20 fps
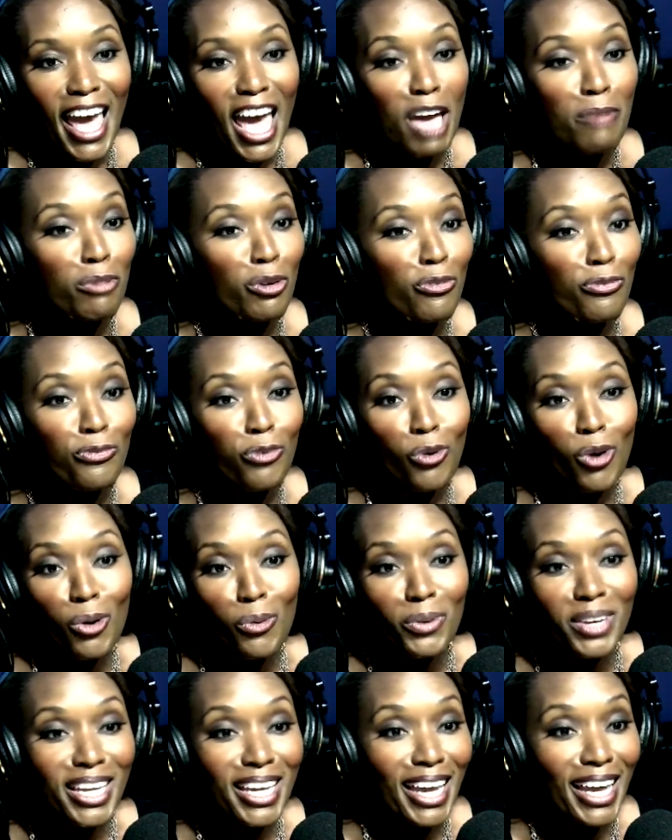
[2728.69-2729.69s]
And
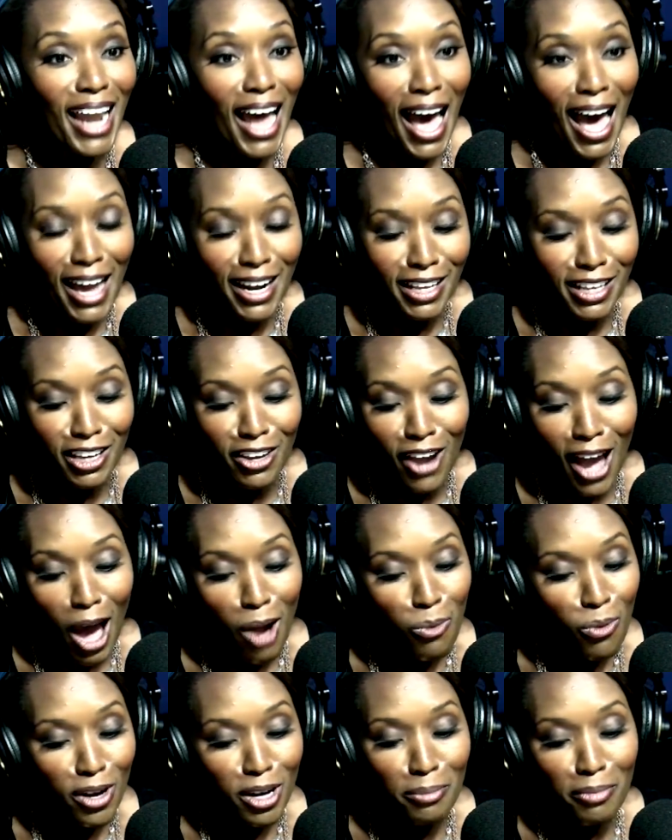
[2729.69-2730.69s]
before we get out of here,
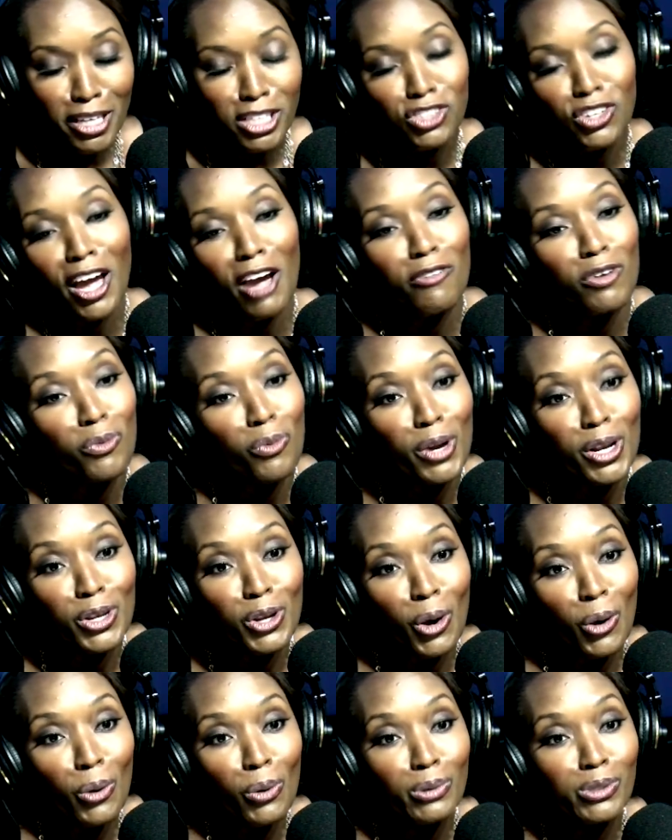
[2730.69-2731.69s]
I want to make sure everyone
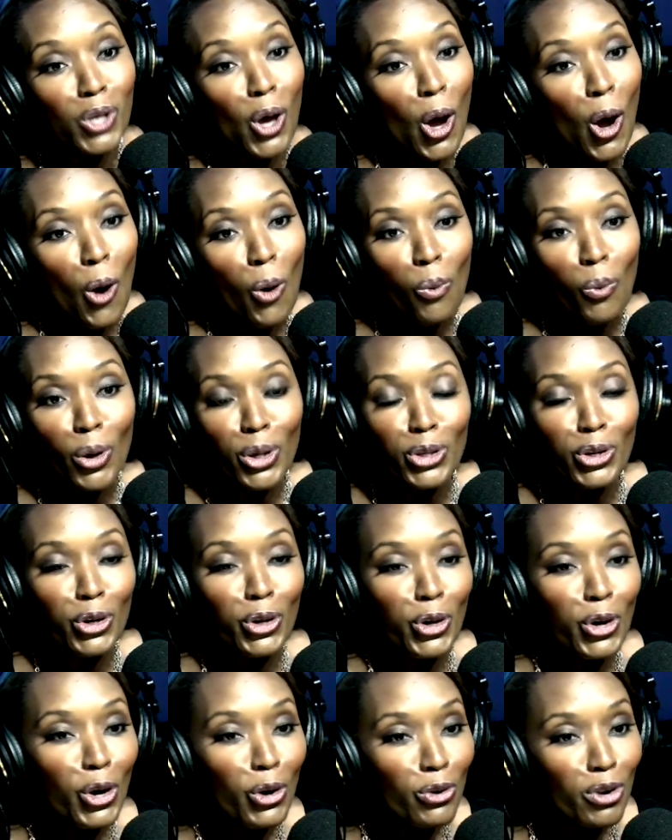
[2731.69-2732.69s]
knows what your
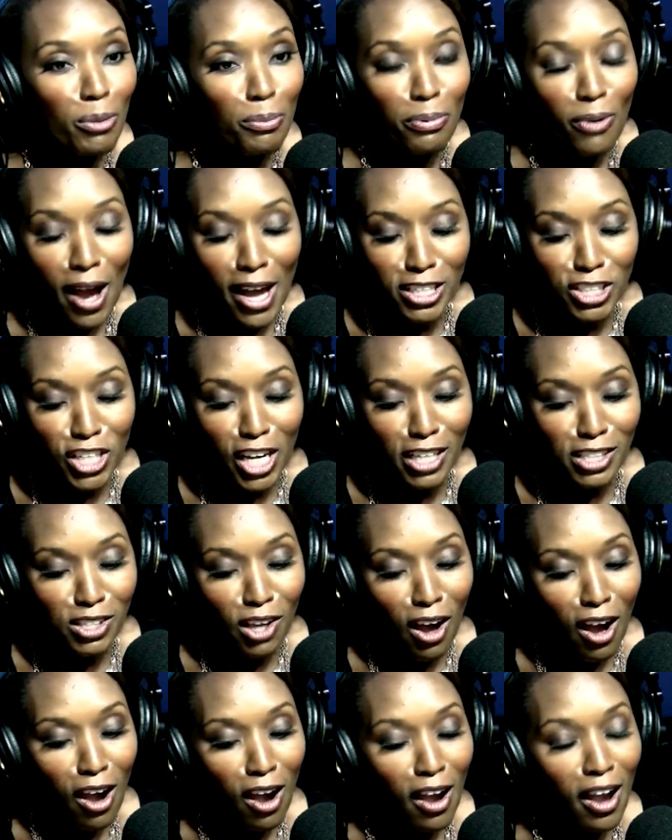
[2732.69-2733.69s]
current projects
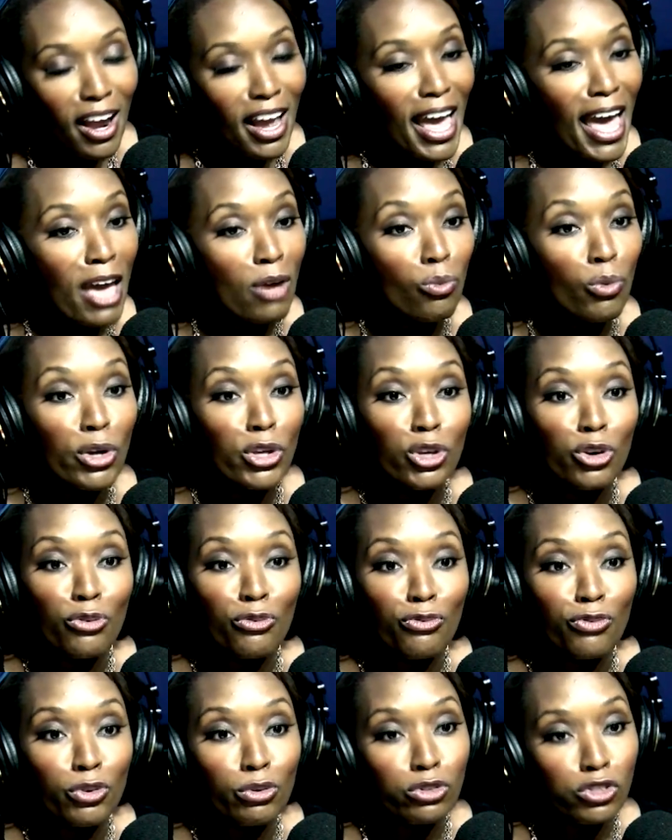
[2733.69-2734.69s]
are and what your
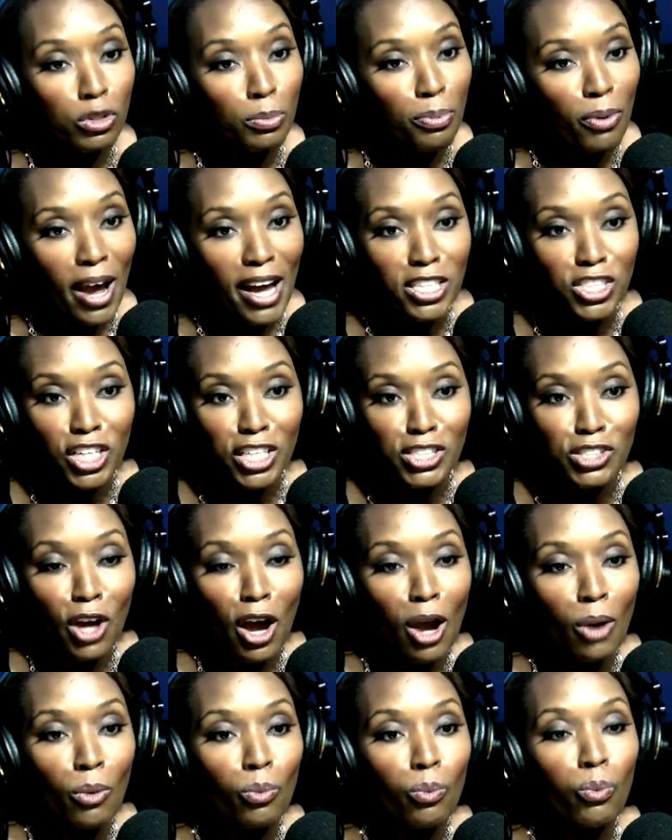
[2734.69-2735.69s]
future projects
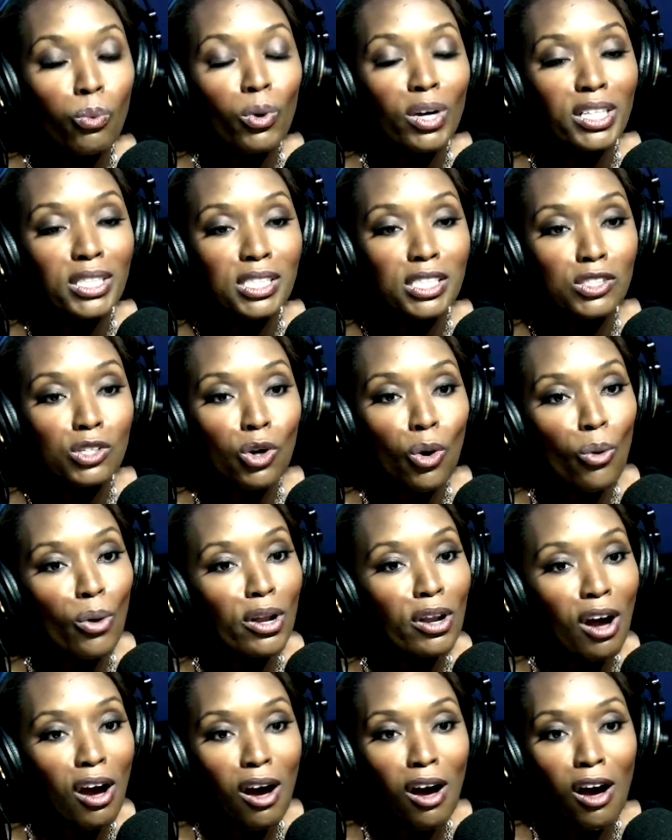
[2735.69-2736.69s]
are. What's
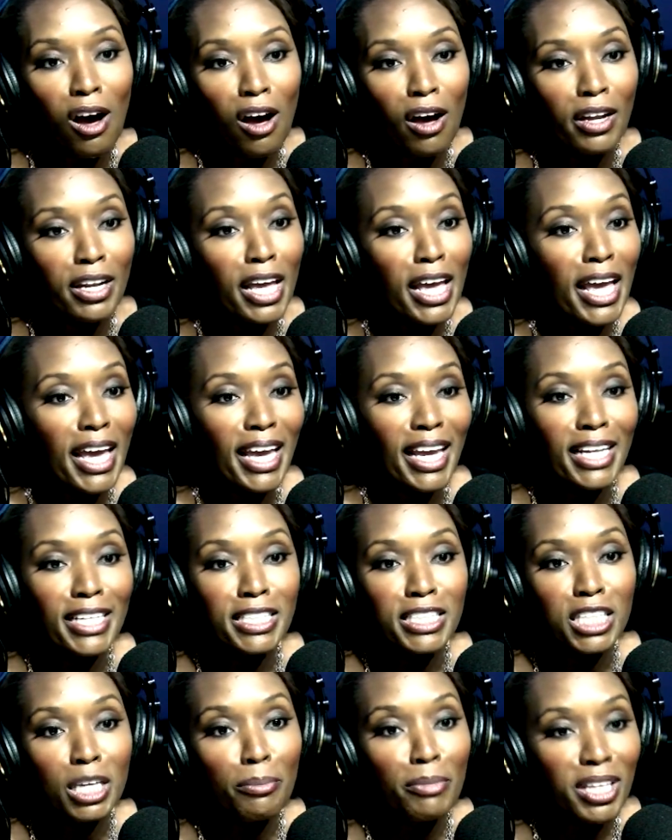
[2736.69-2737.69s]
going on in
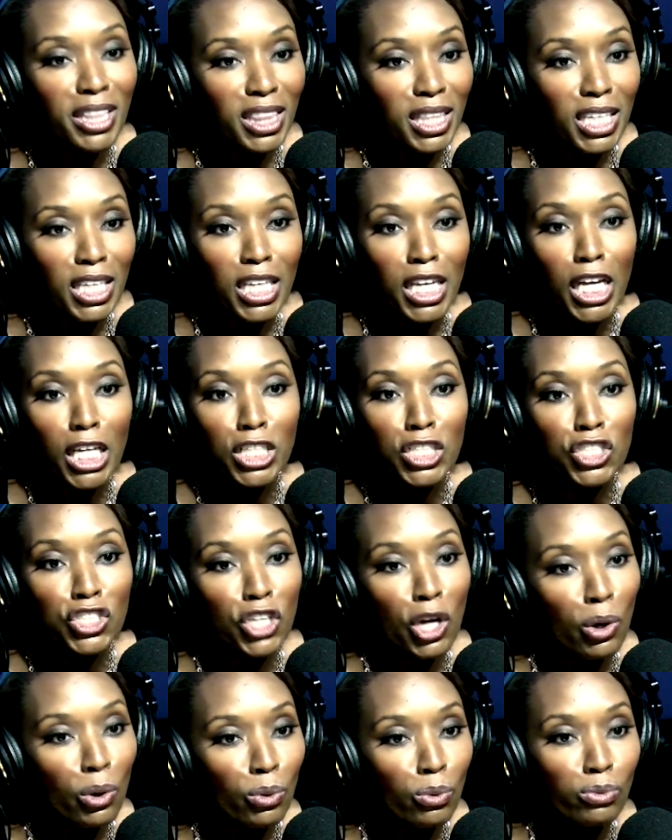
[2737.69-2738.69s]
Timothy
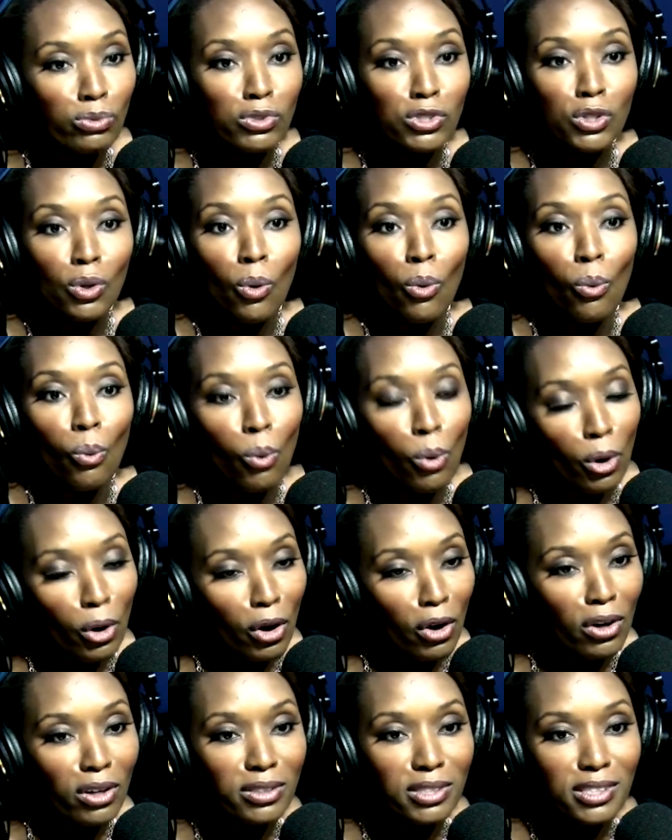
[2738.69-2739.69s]
Jones'
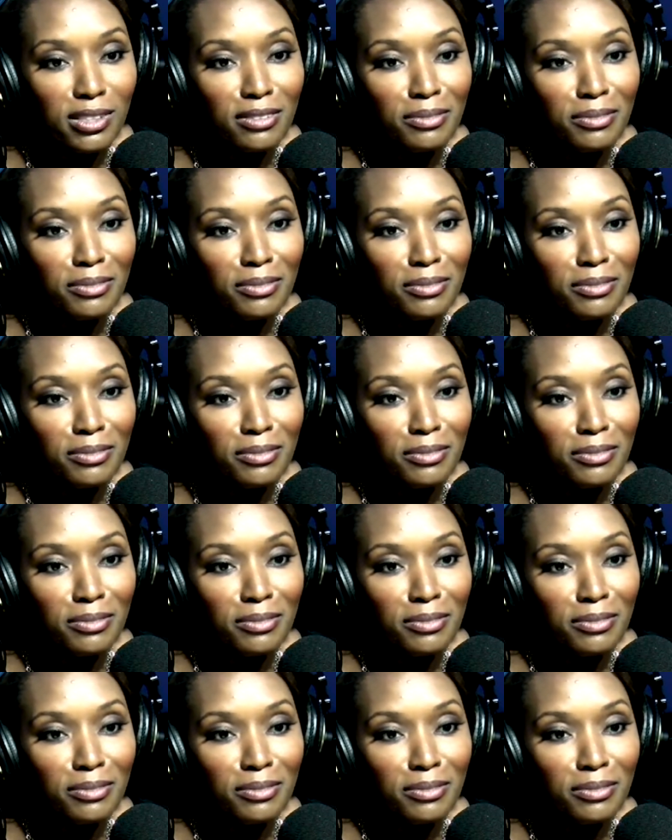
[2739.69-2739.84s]
world?